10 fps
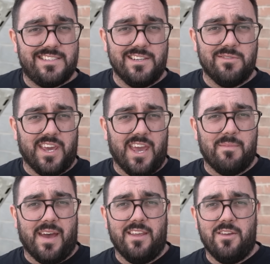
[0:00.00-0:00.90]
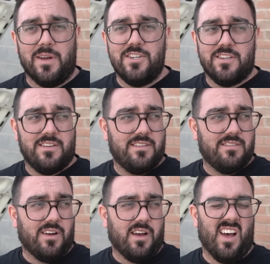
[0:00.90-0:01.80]
single cam AU engine,
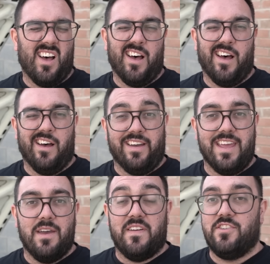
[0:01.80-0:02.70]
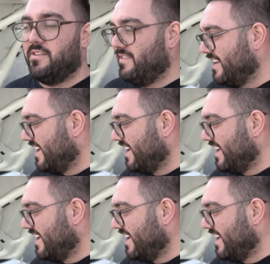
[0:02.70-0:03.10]
EF engine,